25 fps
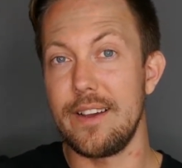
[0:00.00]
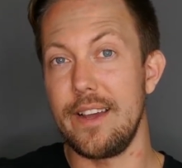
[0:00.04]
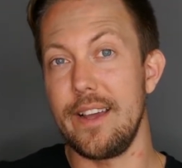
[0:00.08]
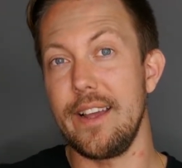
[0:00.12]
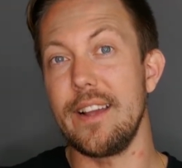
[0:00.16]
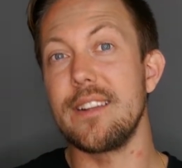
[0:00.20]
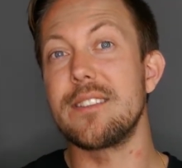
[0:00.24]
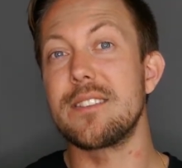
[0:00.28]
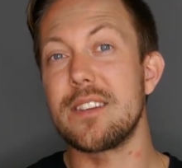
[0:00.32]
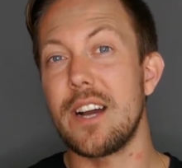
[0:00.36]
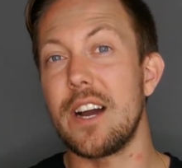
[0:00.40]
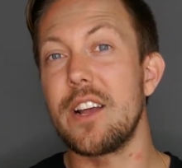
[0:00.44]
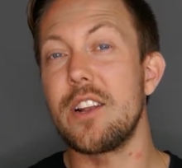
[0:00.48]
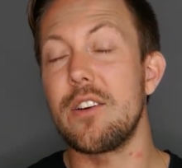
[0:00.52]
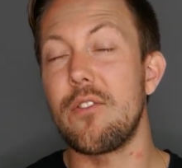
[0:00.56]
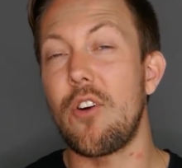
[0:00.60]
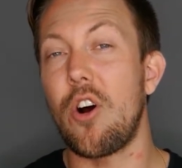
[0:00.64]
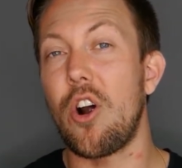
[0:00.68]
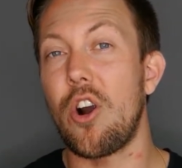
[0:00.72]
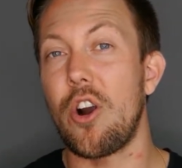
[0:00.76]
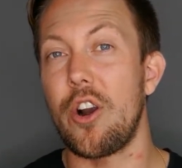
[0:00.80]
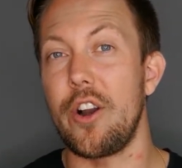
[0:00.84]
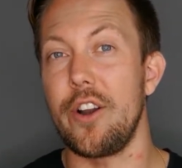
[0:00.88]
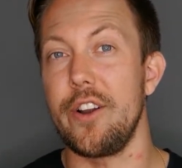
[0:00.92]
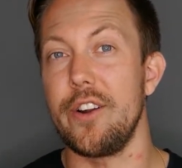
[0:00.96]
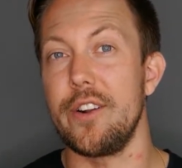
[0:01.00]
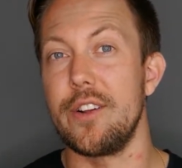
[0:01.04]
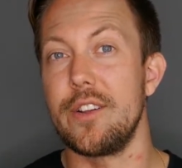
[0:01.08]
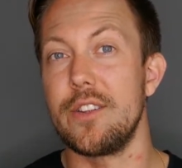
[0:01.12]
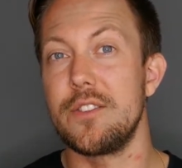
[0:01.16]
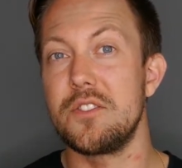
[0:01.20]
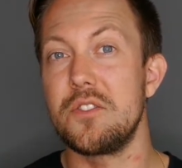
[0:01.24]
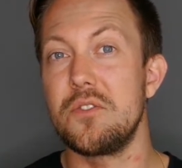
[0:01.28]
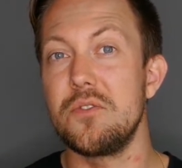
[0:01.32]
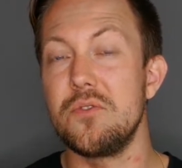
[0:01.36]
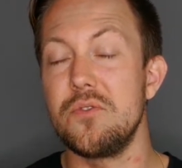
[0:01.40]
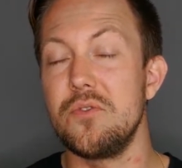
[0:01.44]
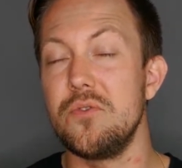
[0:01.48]
it's kind of hard
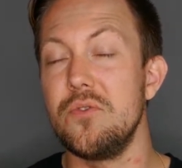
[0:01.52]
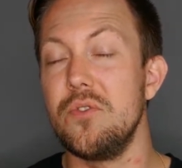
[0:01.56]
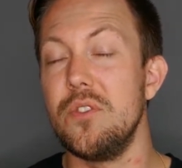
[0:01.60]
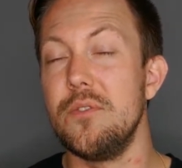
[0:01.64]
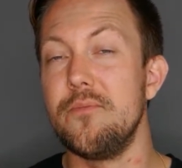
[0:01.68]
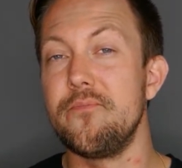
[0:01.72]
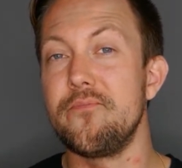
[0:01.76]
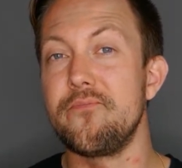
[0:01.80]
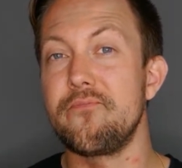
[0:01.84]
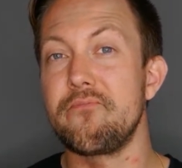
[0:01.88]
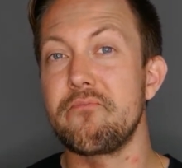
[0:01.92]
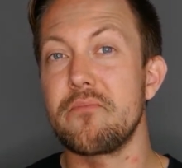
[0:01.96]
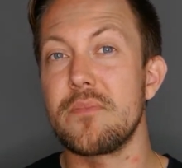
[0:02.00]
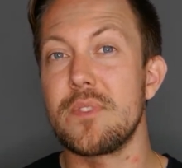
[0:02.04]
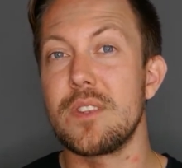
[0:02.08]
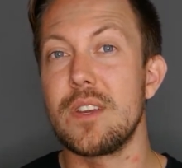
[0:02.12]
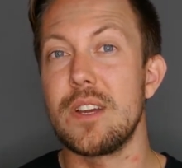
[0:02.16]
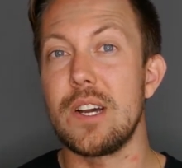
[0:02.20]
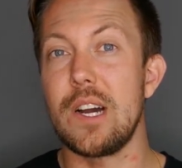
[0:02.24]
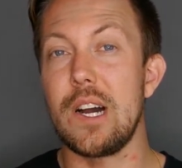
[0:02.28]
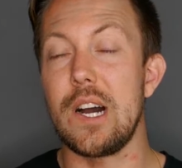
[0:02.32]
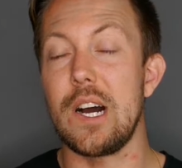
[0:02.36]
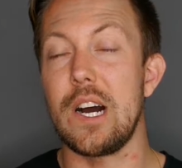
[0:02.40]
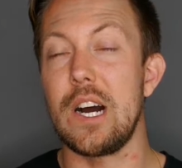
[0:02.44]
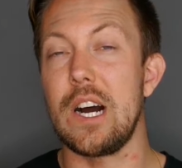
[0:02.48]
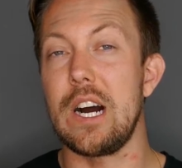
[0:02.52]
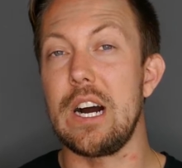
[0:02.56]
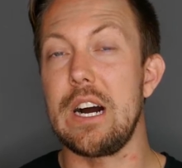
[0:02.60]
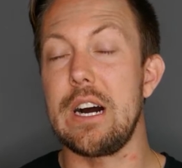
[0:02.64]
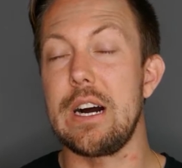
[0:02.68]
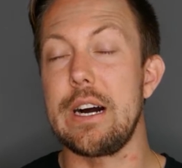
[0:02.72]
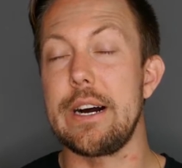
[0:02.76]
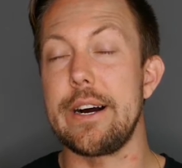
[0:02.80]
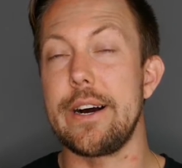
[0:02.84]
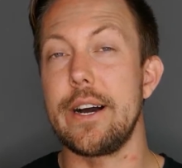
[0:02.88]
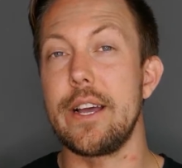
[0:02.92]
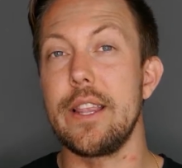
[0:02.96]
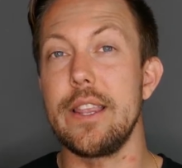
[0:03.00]
to
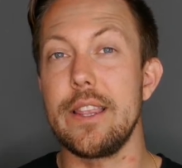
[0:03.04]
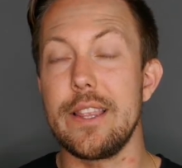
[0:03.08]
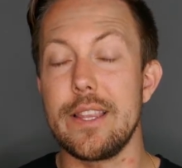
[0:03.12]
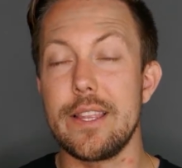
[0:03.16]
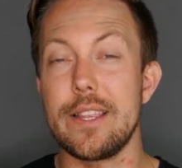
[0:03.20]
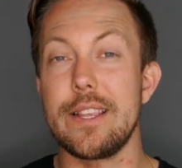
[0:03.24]
uh,